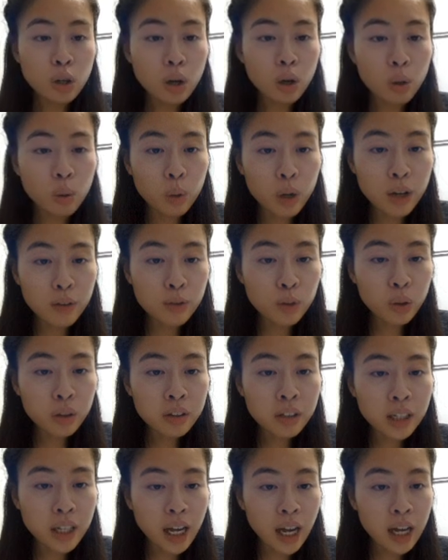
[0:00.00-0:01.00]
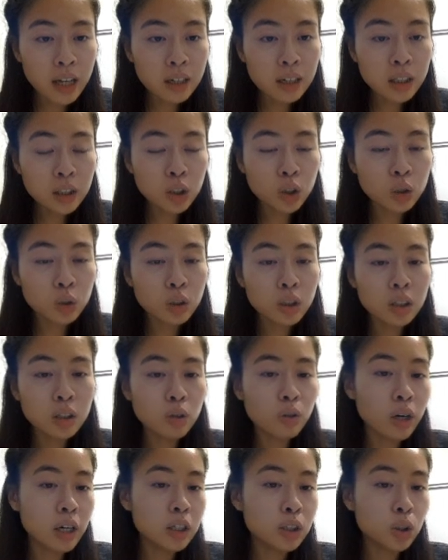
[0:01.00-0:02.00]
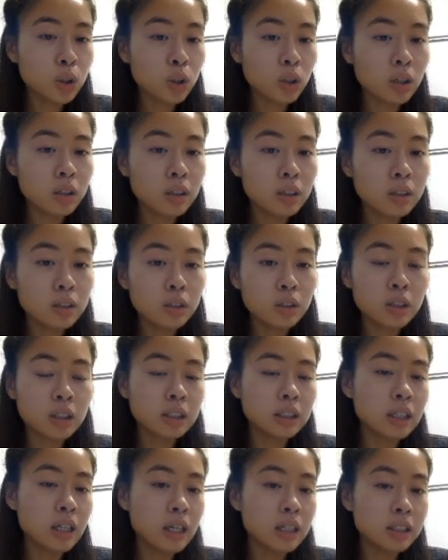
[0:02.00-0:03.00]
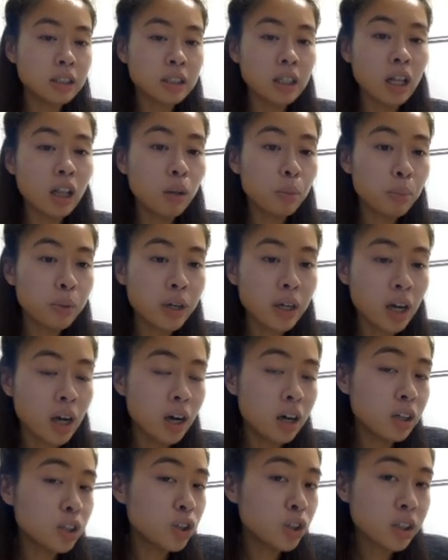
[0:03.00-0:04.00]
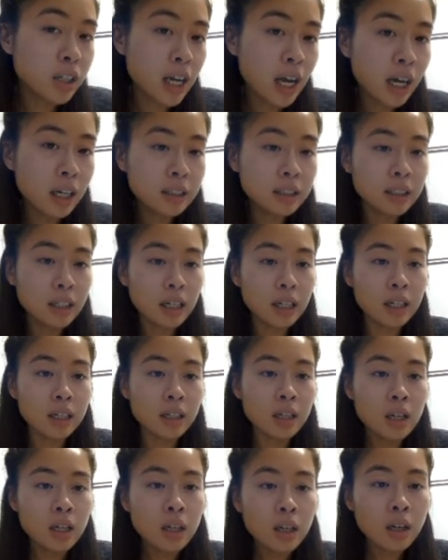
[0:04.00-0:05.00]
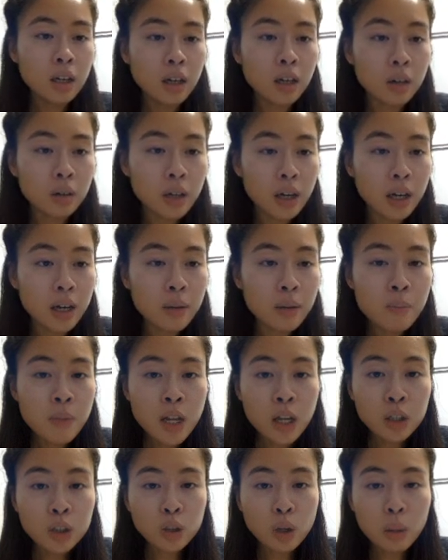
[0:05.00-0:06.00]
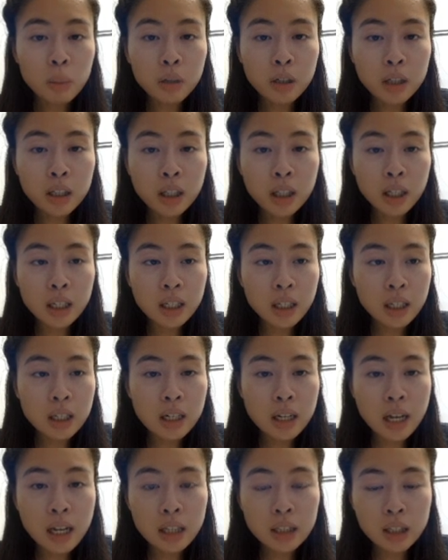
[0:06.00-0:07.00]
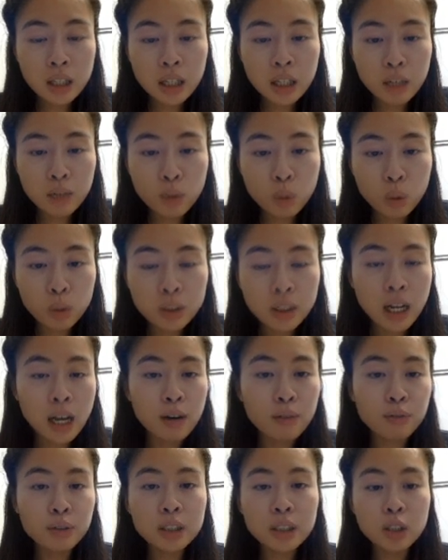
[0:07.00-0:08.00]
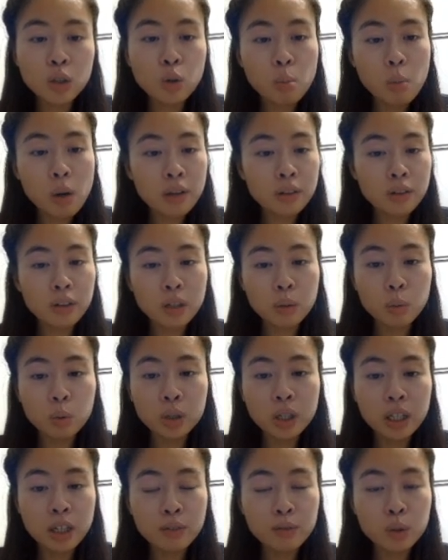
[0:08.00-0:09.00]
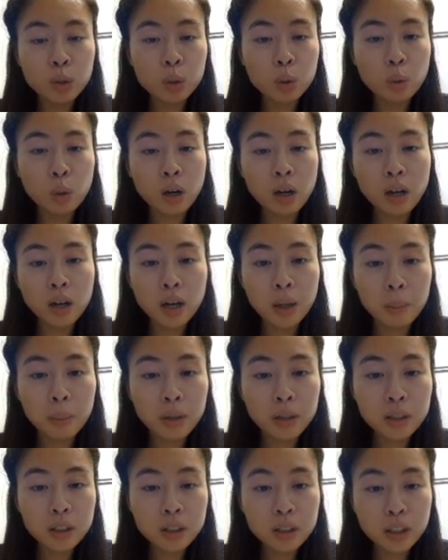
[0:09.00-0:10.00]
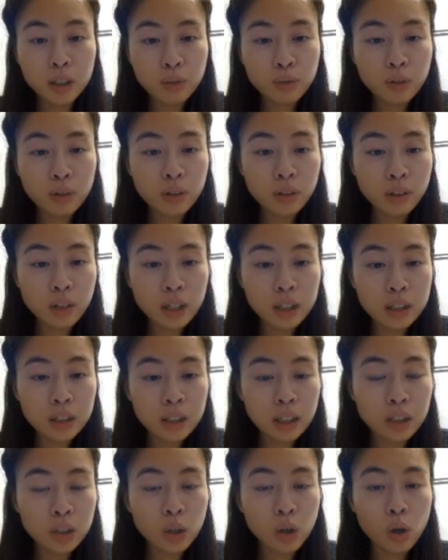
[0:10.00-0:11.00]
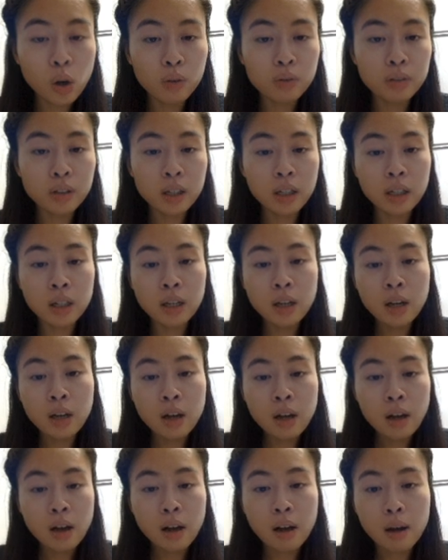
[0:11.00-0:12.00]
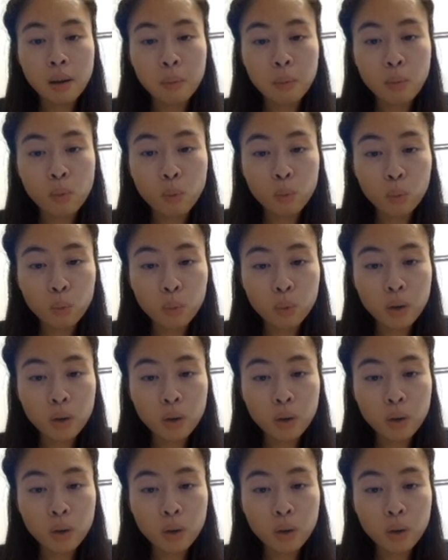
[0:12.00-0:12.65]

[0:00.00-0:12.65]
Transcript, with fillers: So if you're in the cat niche, you can create a shirt just says celebrate hug your cat day okay so I'm gonna click next and of course every single month they will give you um, different things that's on the um,